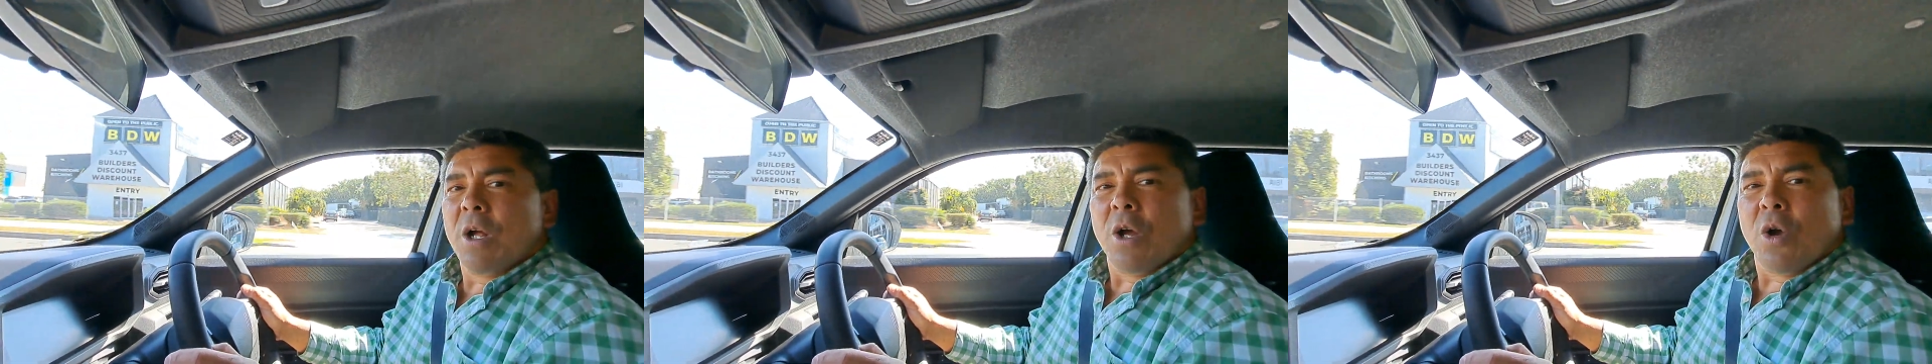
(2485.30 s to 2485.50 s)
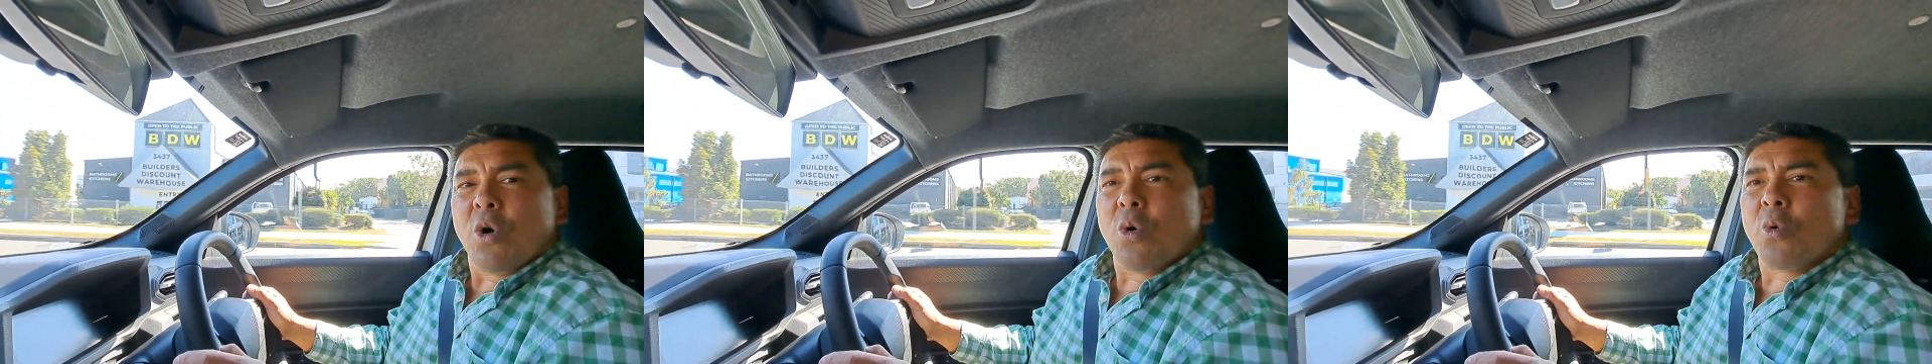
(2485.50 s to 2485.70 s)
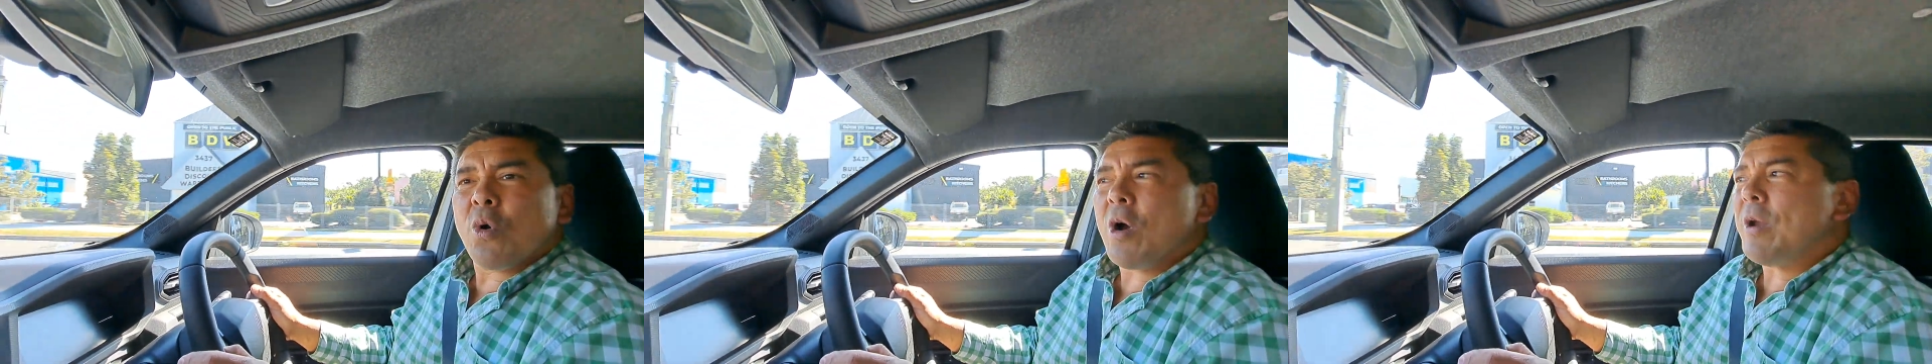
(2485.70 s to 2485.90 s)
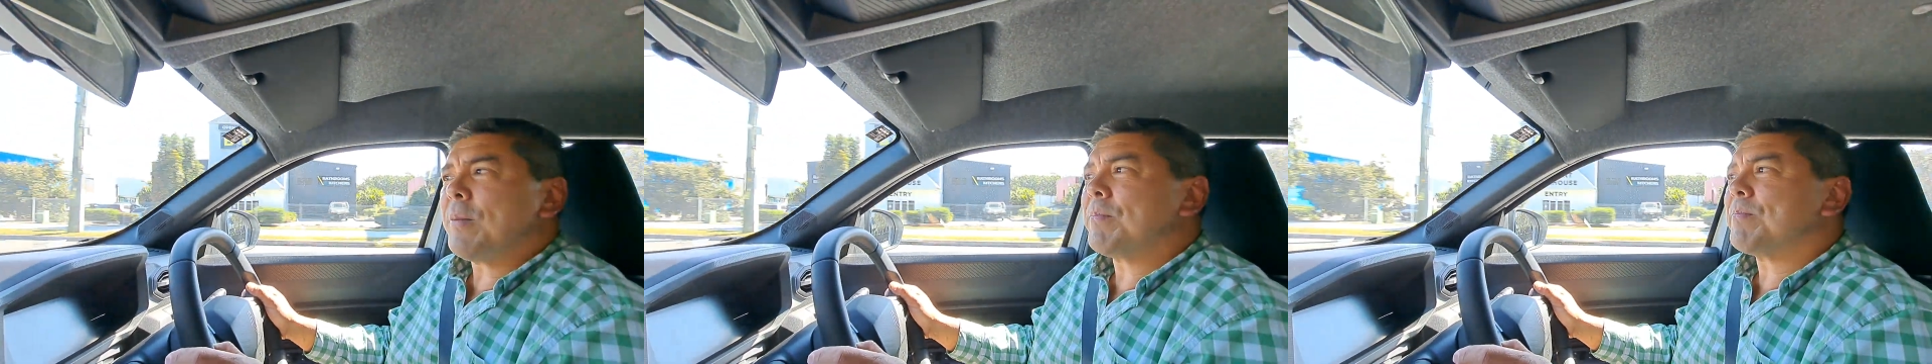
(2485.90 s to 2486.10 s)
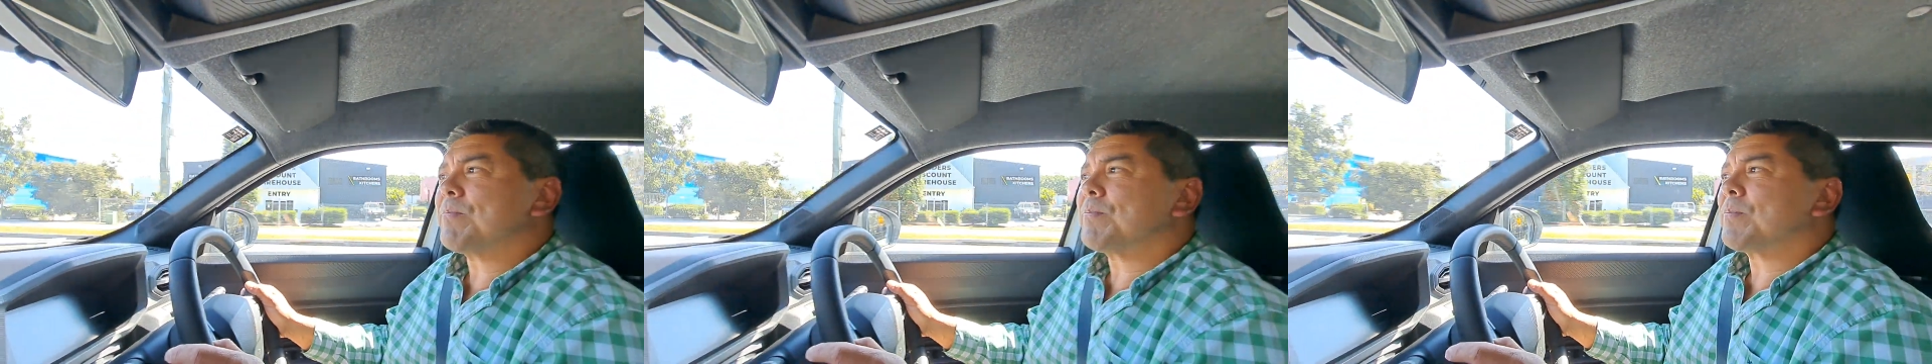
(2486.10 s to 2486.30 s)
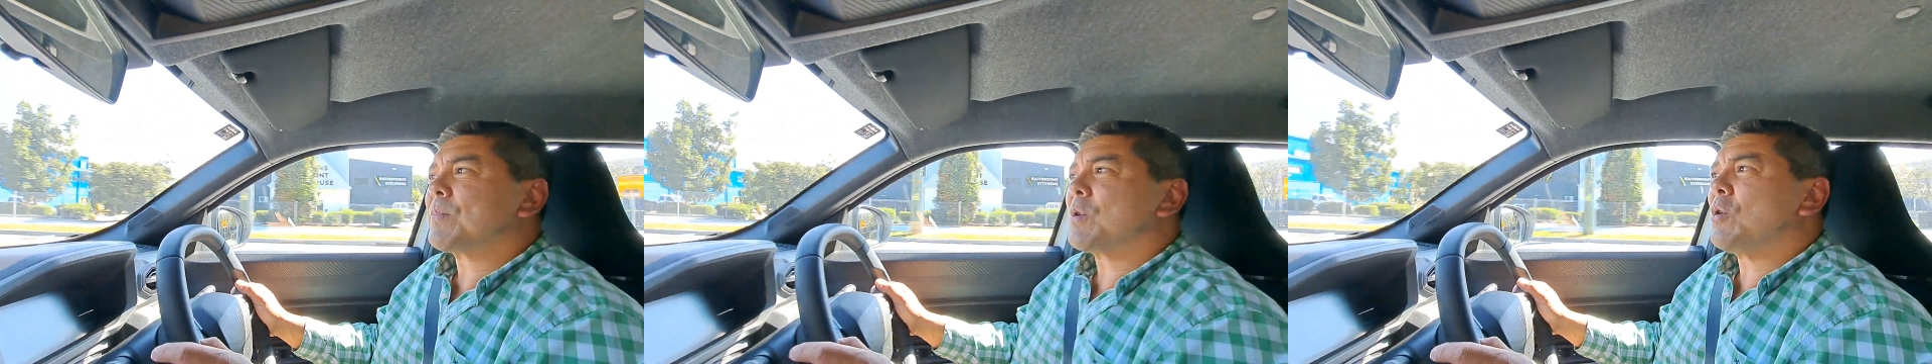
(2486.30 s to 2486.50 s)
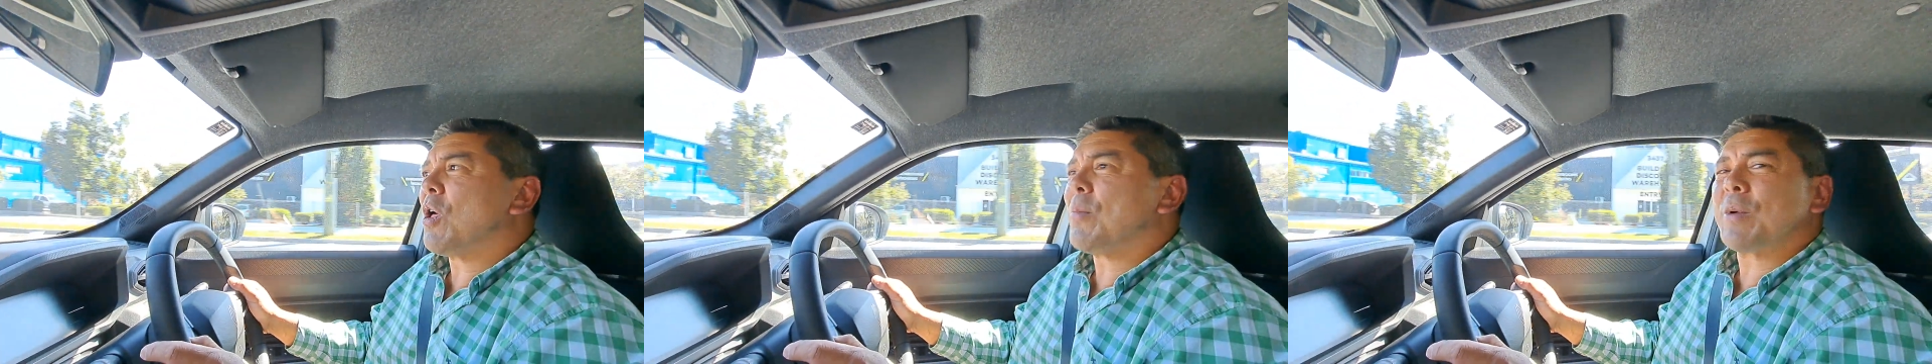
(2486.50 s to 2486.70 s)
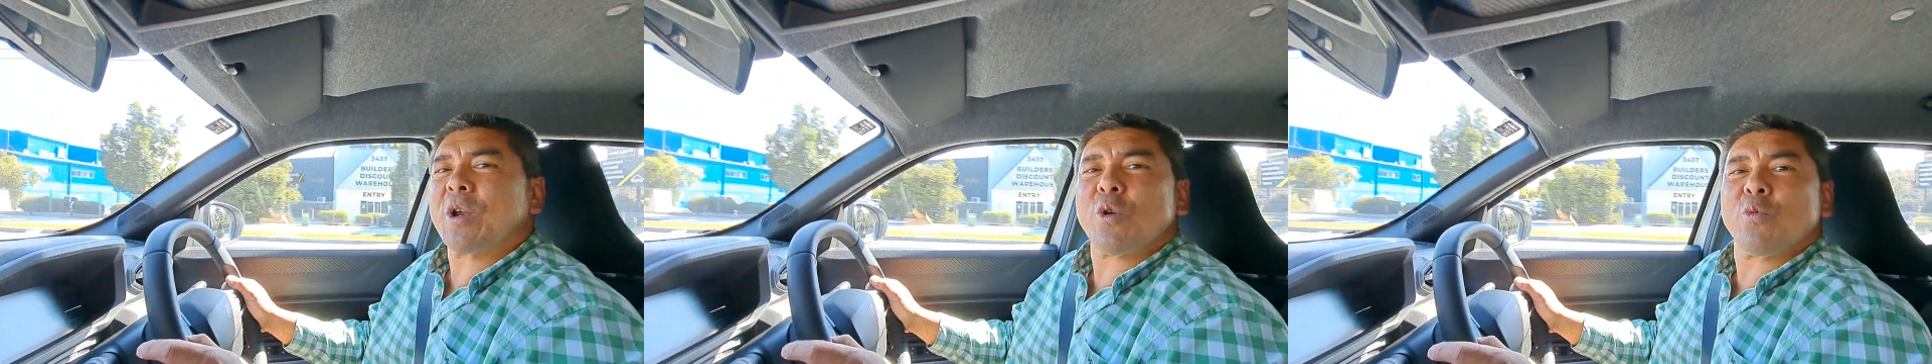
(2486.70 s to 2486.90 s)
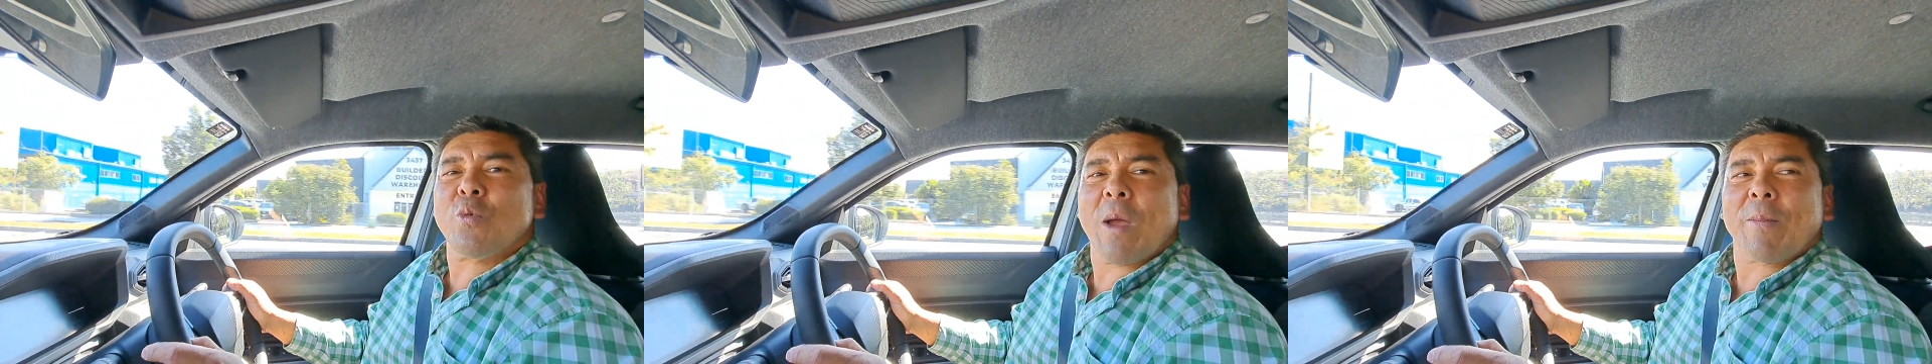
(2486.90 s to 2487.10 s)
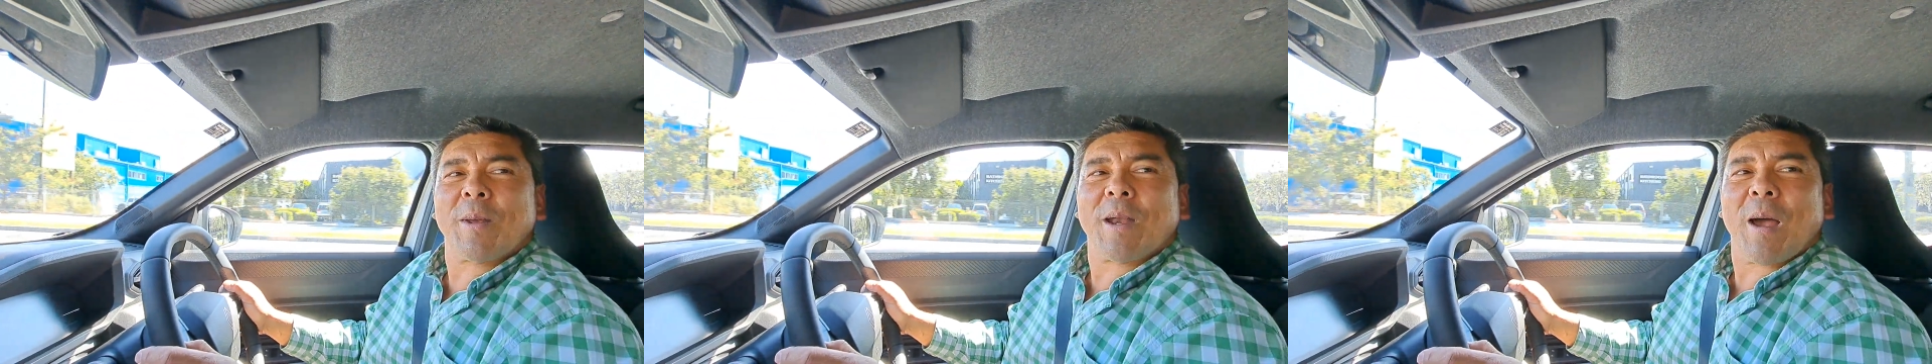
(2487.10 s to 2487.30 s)
All right. Well, I'm going to
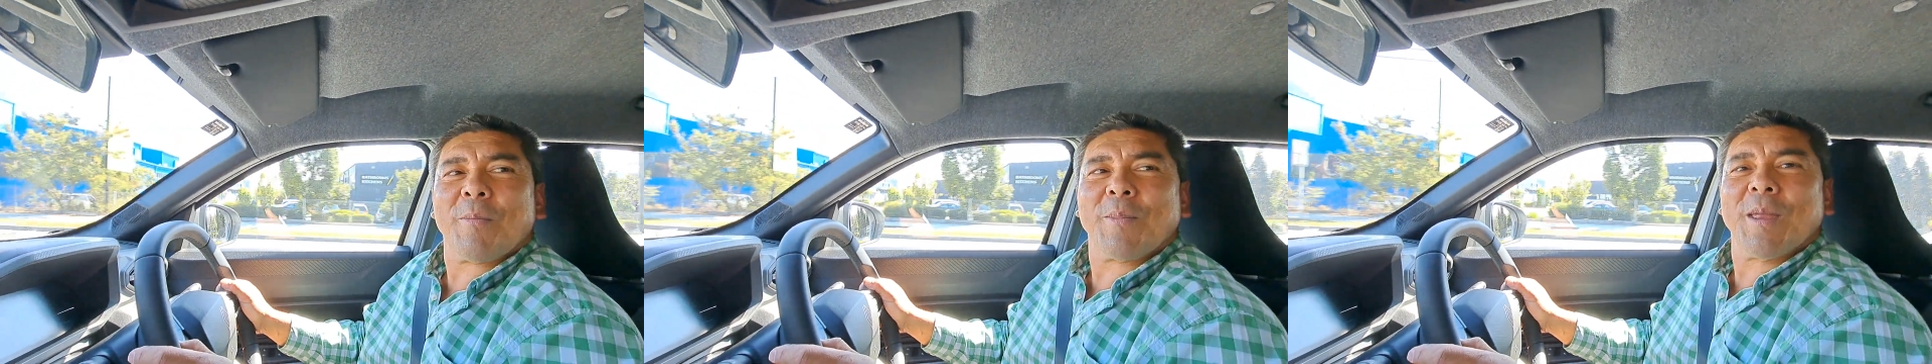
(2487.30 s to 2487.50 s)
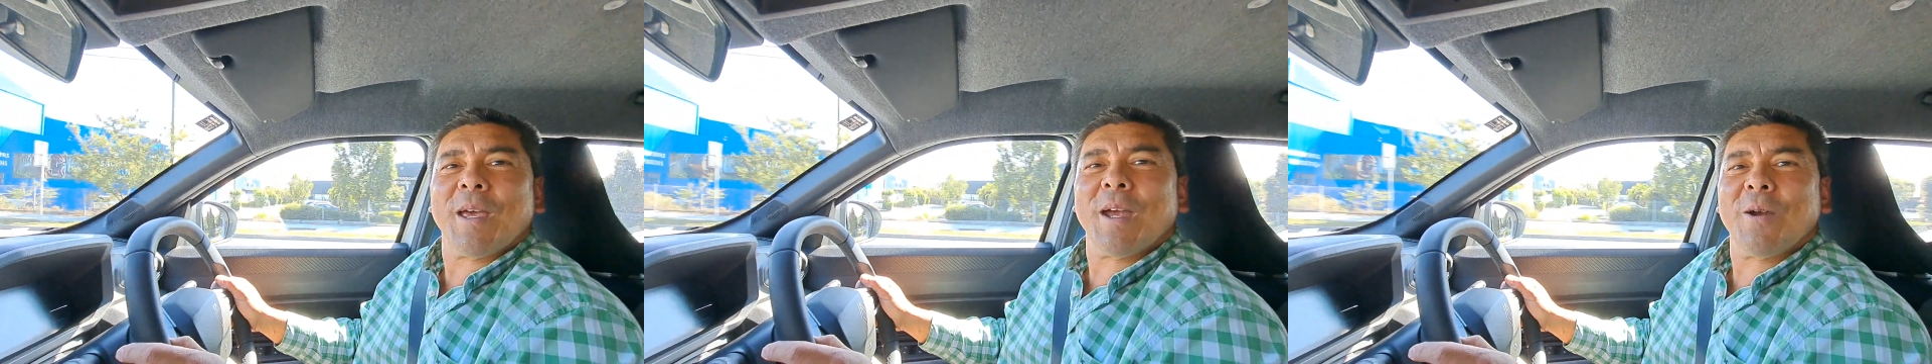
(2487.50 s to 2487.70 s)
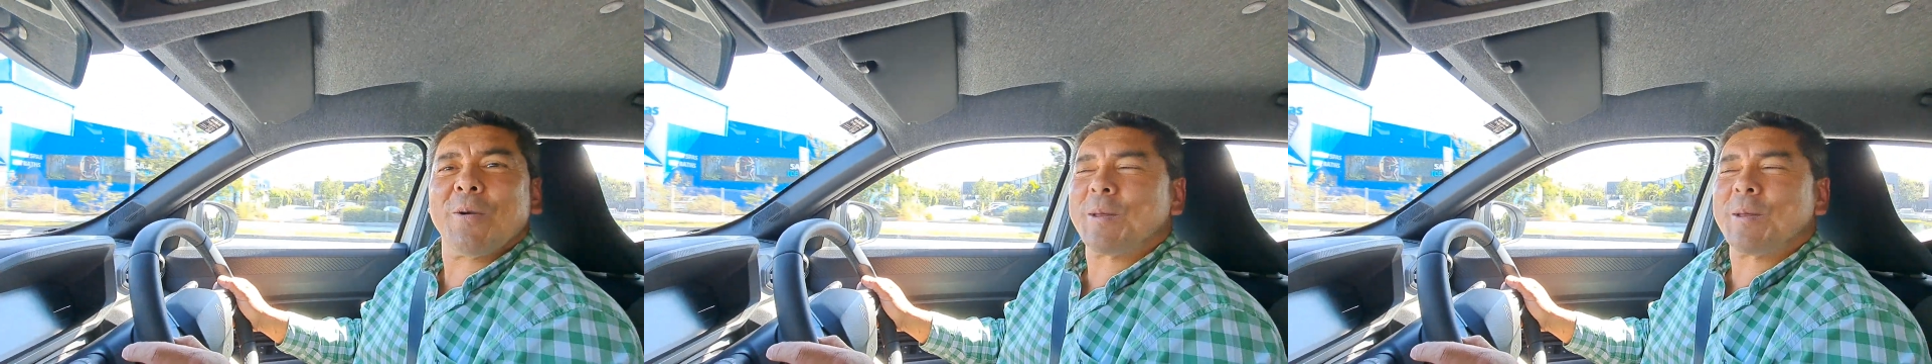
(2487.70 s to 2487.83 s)
wrap it up there,